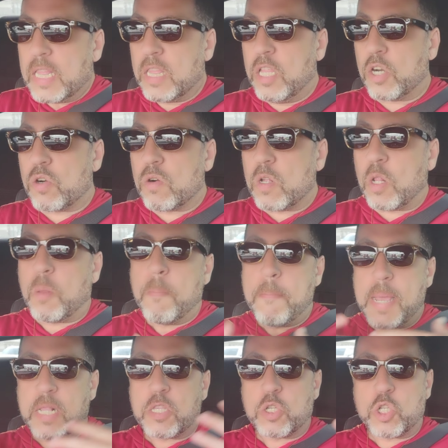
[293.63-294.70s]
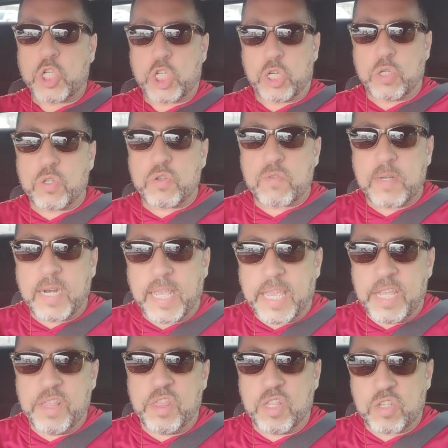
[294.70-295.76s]
literal mental children
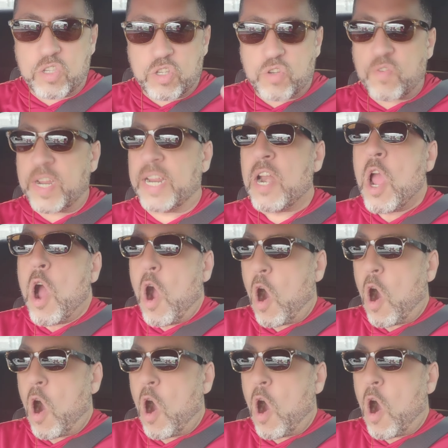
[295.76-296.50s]
in the street,